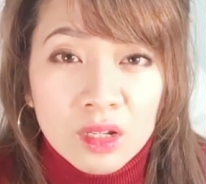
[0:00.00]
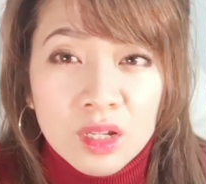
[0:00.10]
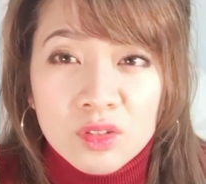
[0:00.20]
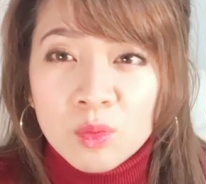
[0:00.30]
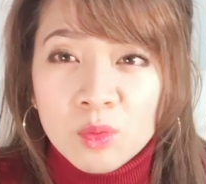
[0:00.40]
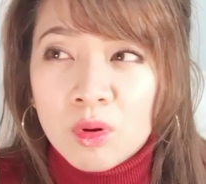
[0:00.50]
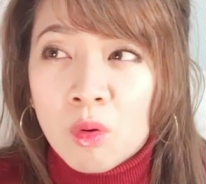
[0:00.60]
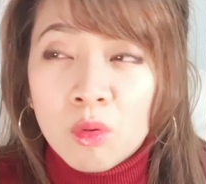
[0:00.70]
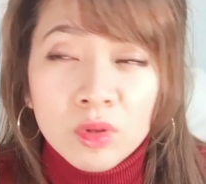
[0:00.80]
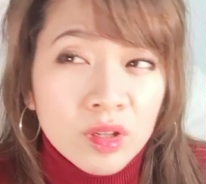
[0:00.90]
So we're
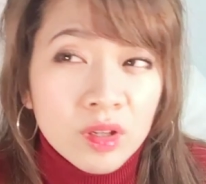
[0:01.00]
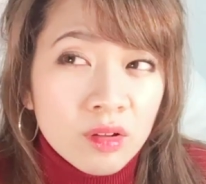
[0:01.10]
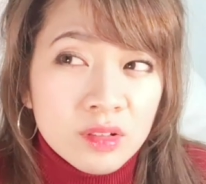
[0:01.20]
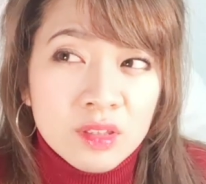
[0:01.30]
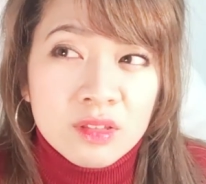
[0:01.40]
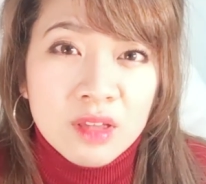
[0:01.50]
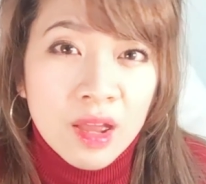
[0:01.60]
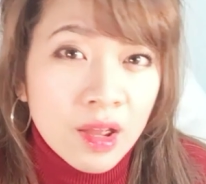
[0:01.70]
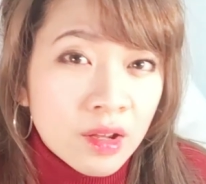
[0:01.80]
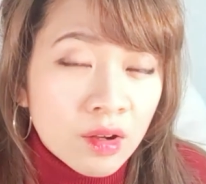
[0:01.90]
holding on to this
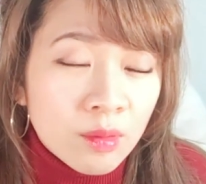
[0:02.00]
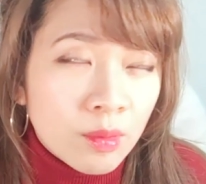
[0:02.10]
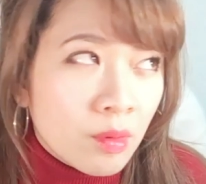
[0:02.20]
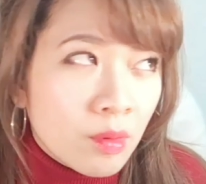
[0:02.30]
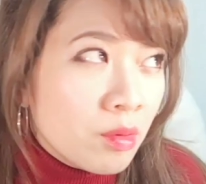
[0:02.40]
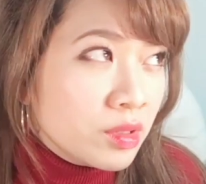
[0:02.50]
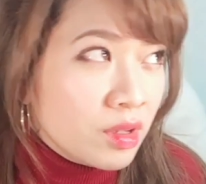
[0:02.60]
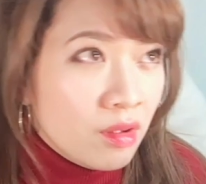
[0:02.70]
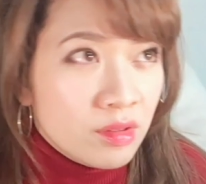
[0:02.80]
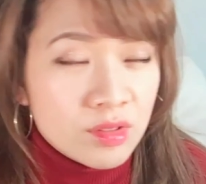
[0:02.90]
anger, we're holding
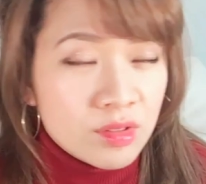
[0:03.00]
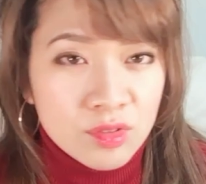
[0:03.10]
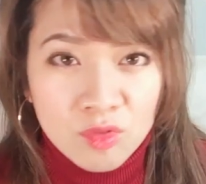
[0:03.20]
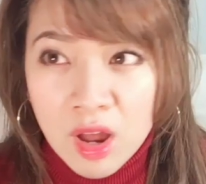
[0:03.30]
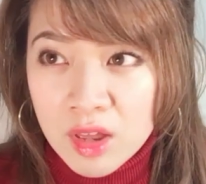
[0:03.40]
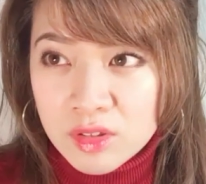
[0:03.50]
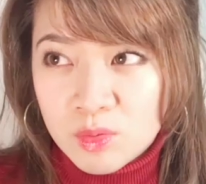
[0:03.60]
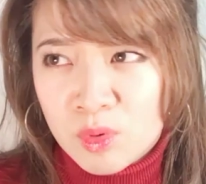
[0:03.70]
on to stress,